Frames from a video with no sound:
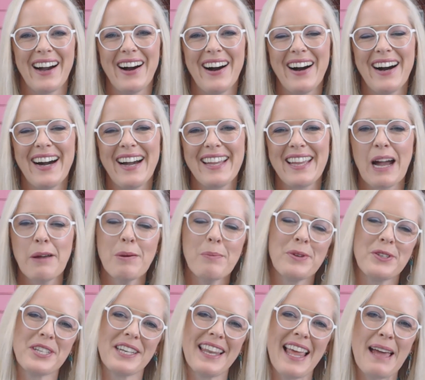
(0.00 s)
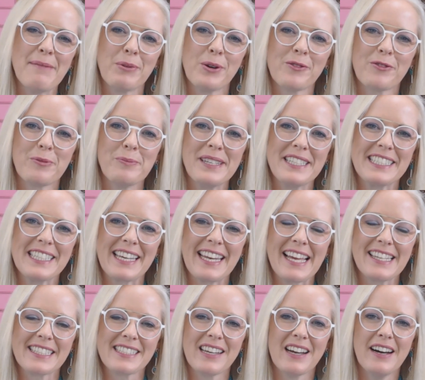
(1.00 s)
Hi, I'm Imogen Lamport from Inside
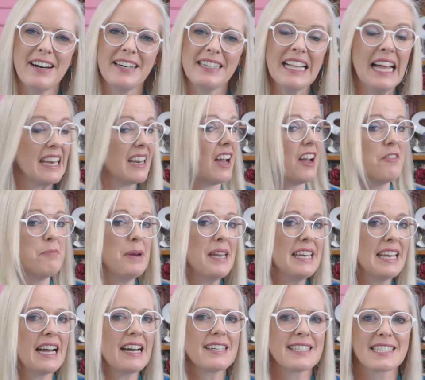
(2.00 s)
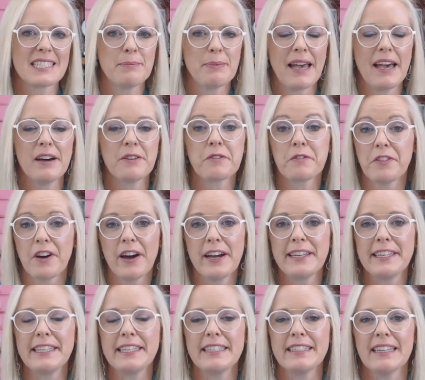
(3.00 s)
Out Style, and I've been asked about
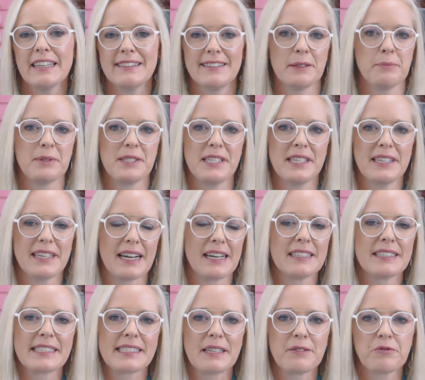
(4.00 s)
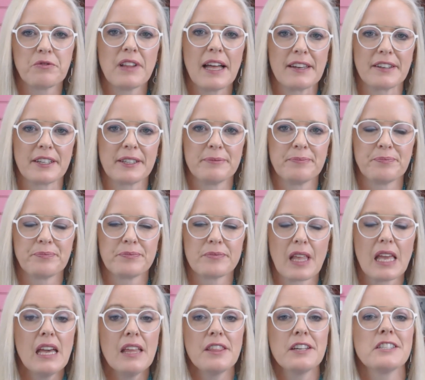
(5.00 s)
finding lipstick colours that flatter.
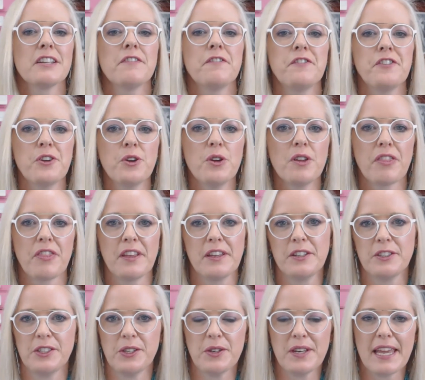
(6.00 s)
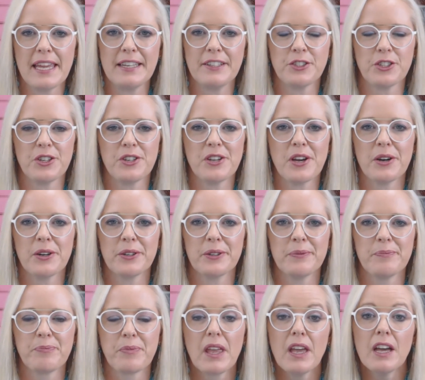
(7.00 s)
There's a few things you need to know.
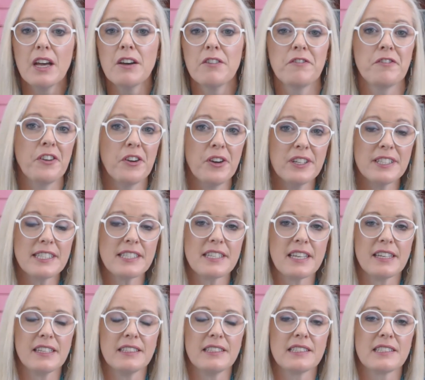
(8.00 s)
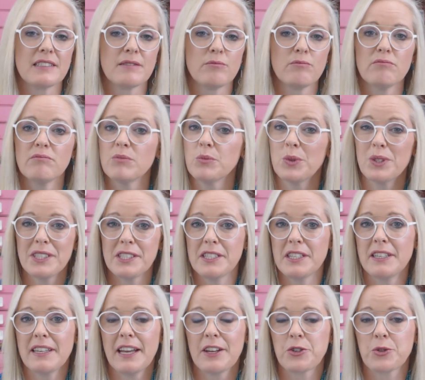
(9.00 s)
First is, what's
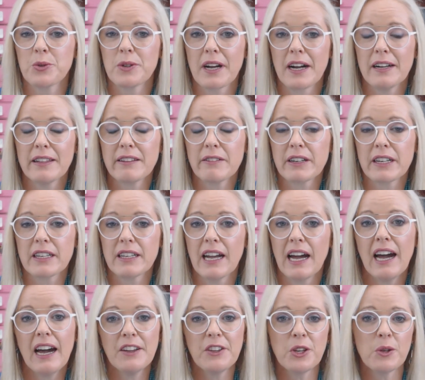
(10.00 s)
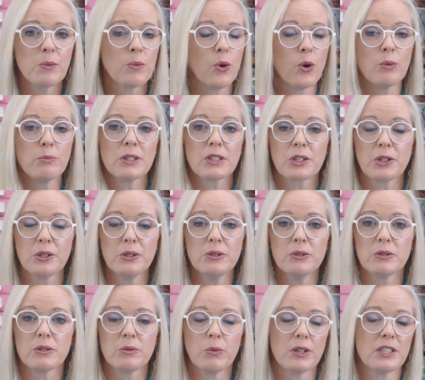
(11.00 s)
your natural colouring? Are you warm or
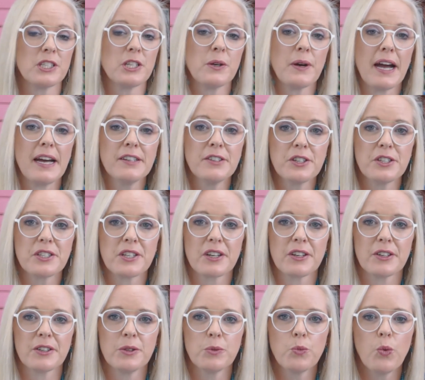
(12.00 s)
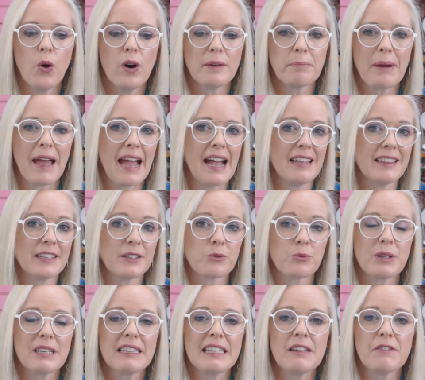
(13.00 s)
cool? What's your undertone? What palette
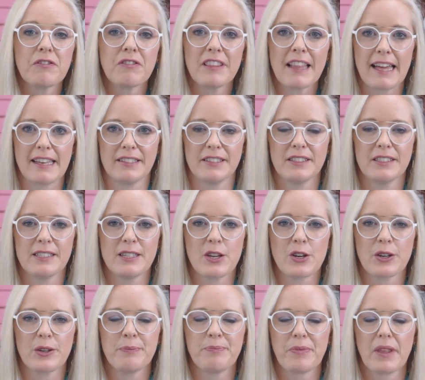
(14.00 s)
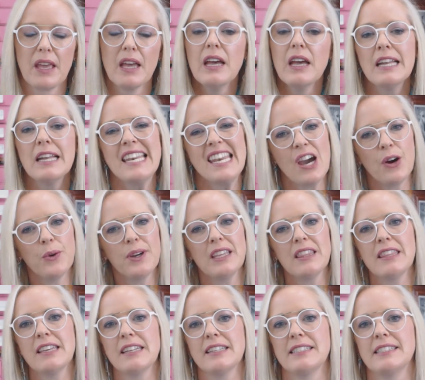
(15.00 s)
really flatters you? Knowing
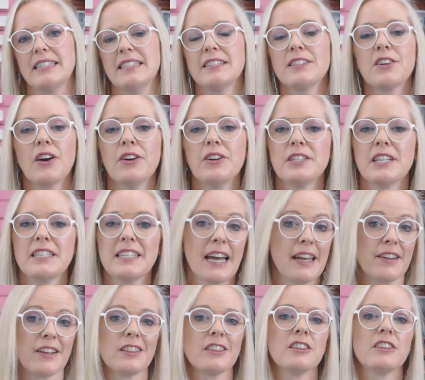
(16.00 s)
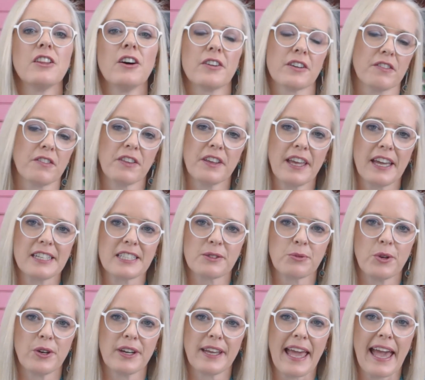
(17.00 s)
this is going to take a lot of the
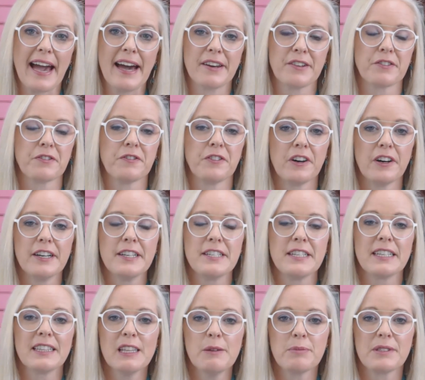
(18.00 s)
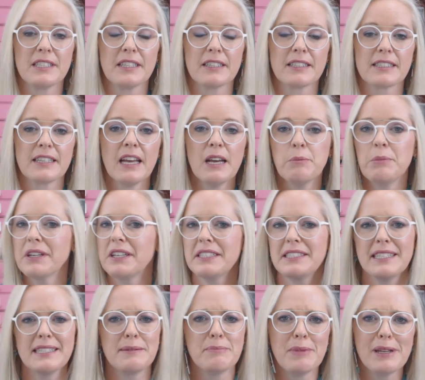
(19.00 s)
guesswork out of finding lipsticks because
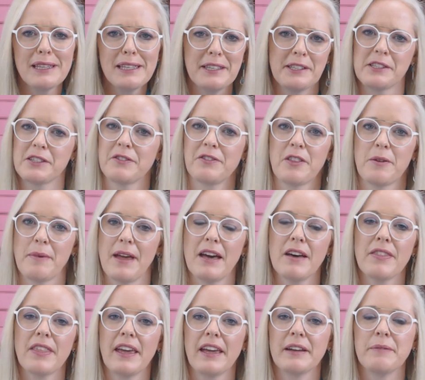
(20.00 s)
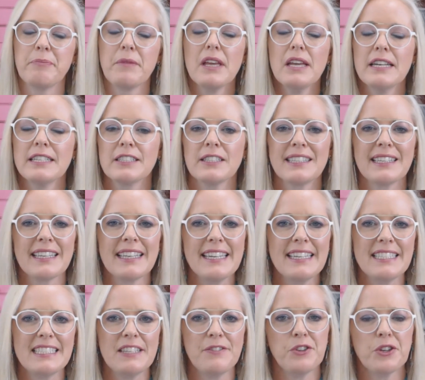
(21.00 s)
there's millions of them out there. So at
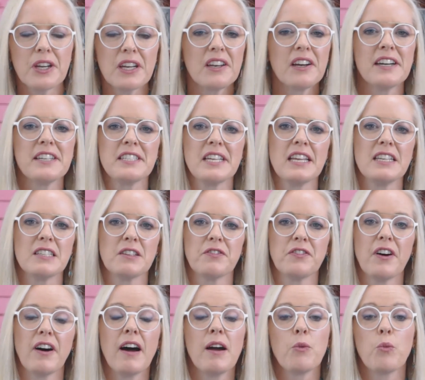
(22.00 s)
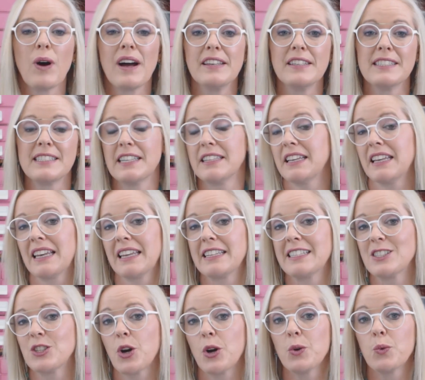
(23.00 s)
least if you can identify ones that at
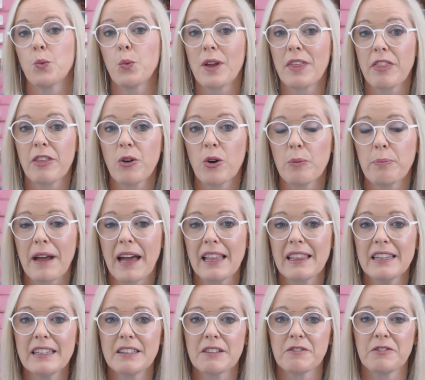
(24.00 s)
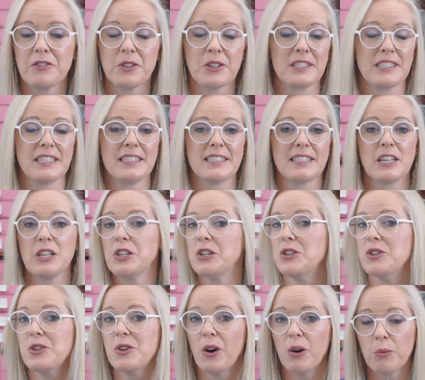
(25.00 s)
least go with your palette versus
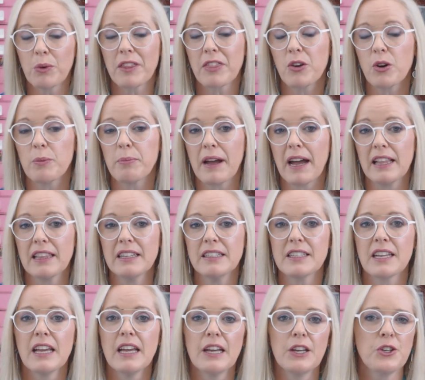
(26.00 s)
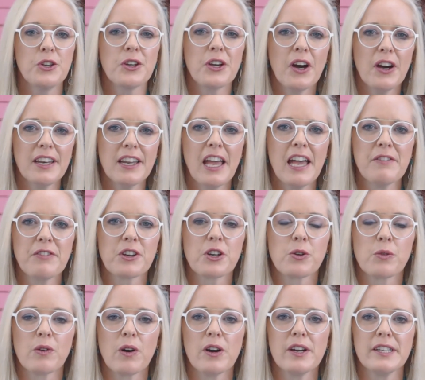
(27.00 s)
not with your palette, you're going to have
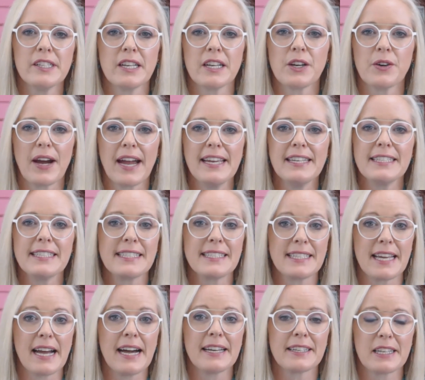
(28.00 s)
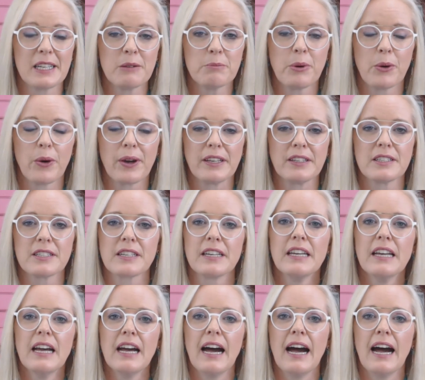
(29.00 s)
a great starting point.